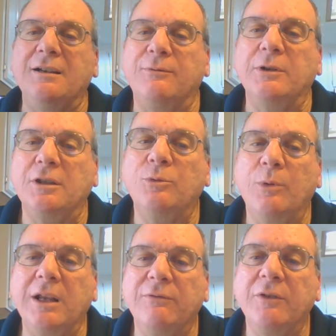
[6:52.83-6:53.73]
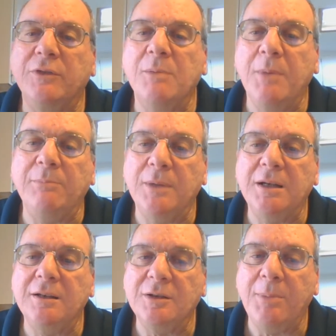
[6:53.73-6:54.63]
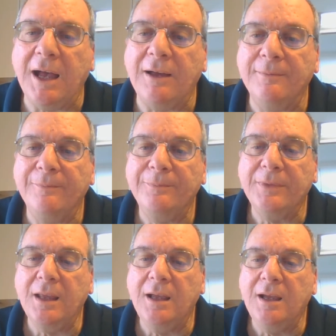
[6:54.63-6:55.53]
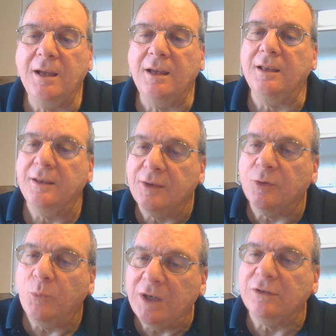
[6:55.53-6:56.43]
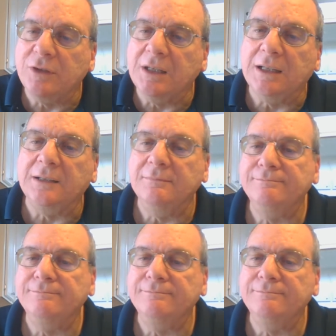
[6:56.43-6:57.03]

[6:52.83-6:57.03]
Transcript: of what the 25th Amendment is about. It's a weird thing.